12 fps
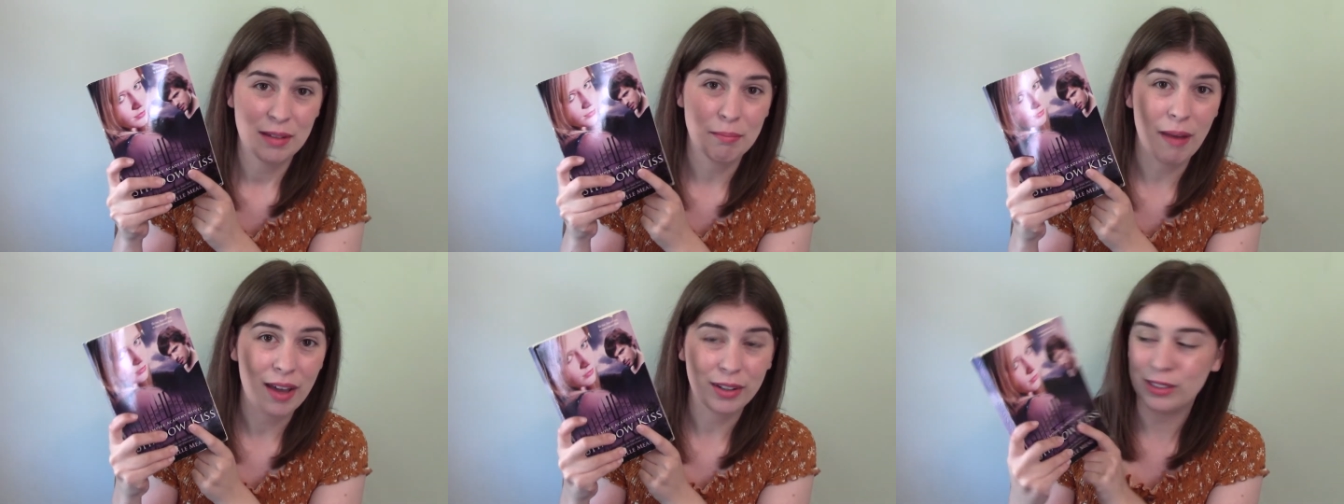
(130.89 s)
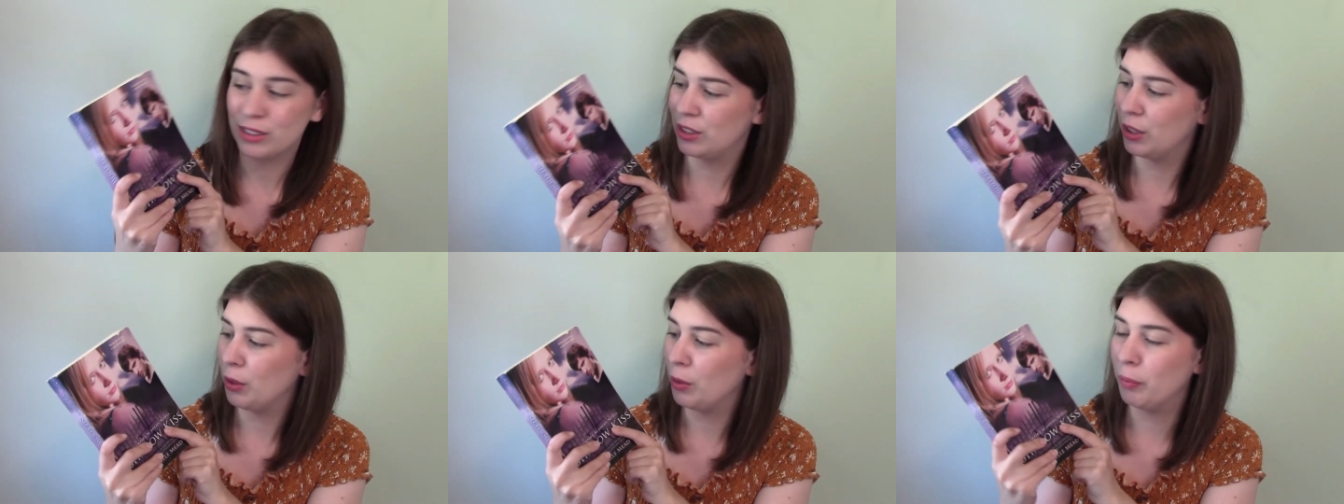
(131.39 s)

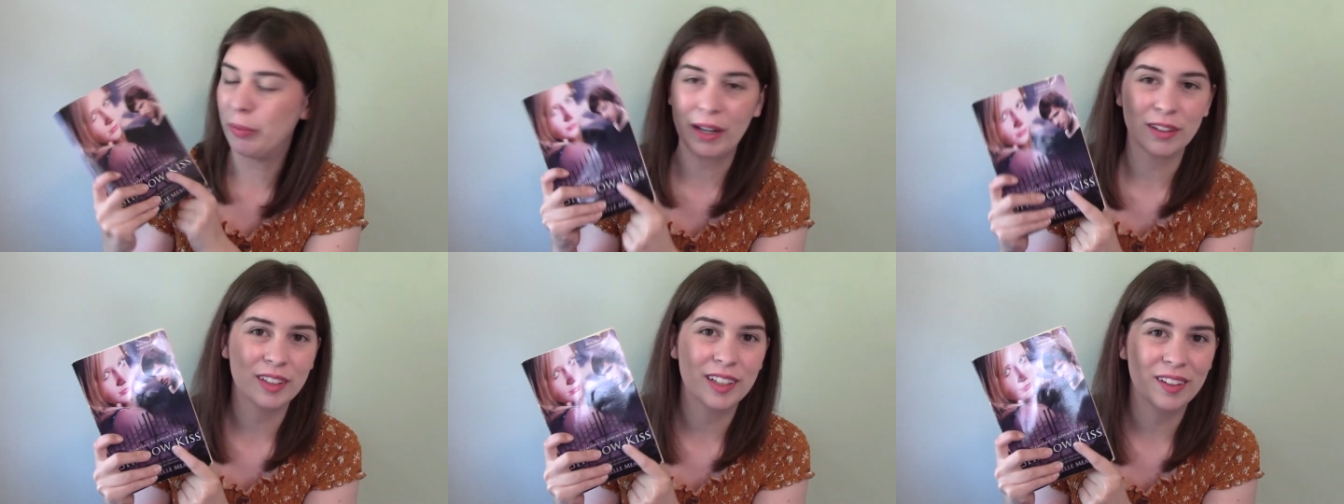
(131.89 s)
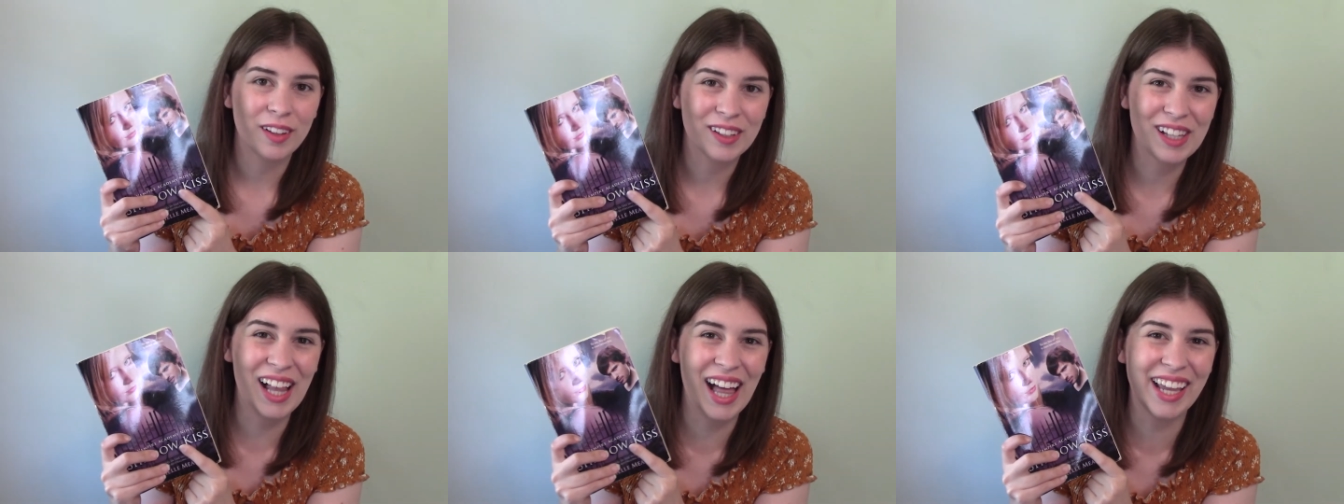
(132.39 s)
models who barely
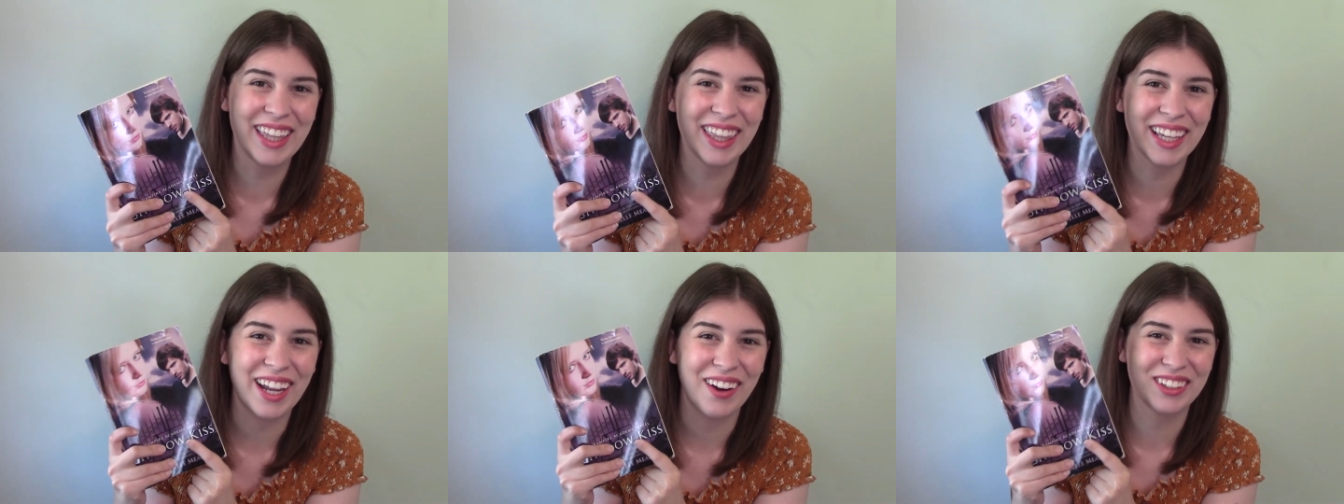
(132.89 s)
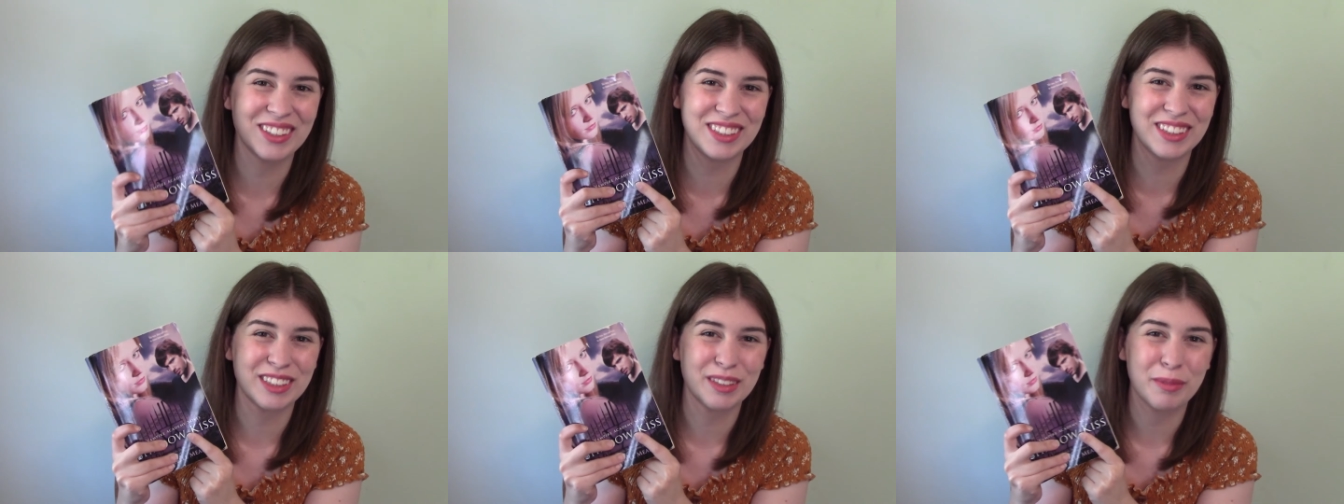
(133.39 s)
look like the
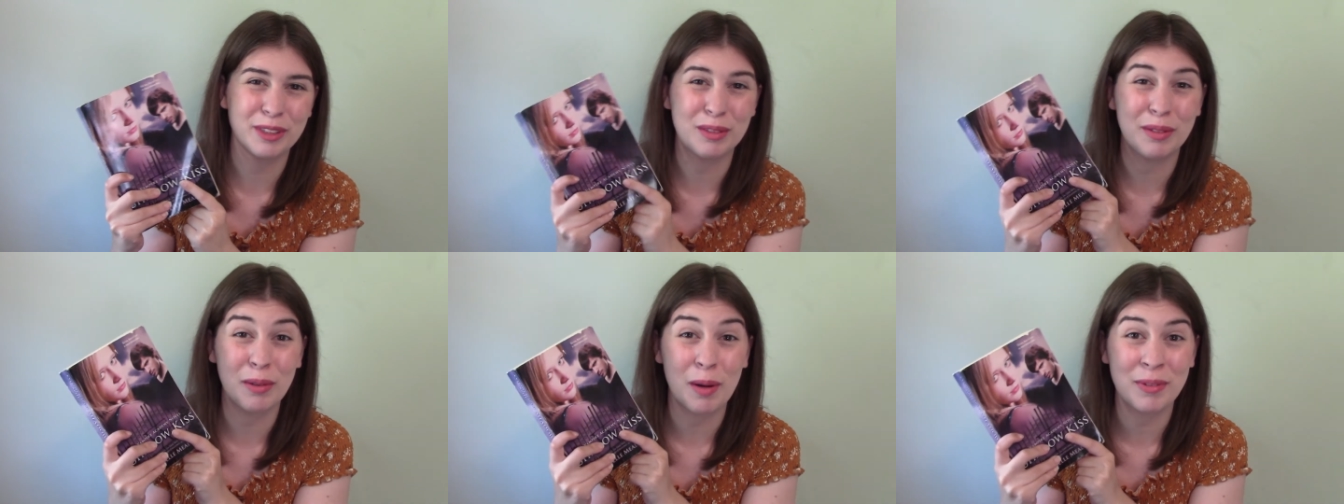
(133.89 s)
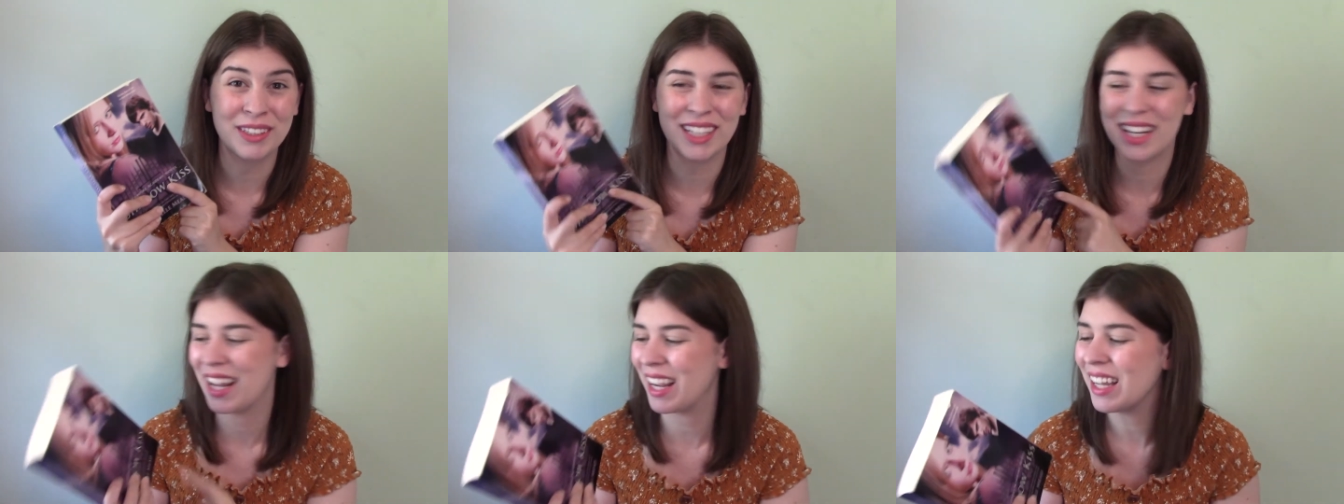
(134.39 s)
characters they're supposed to be
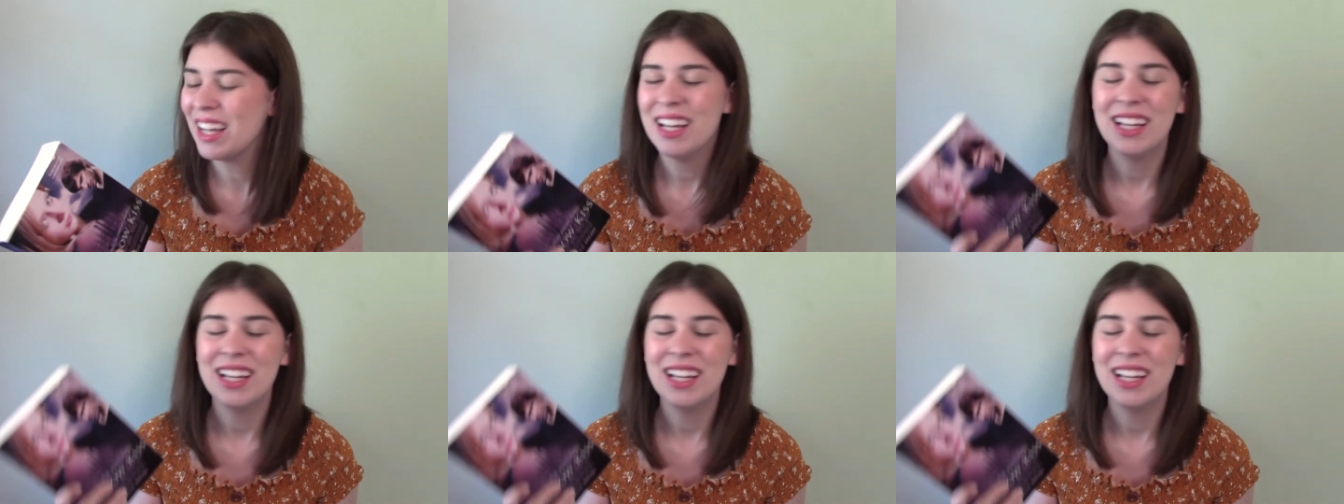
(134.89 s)
representing.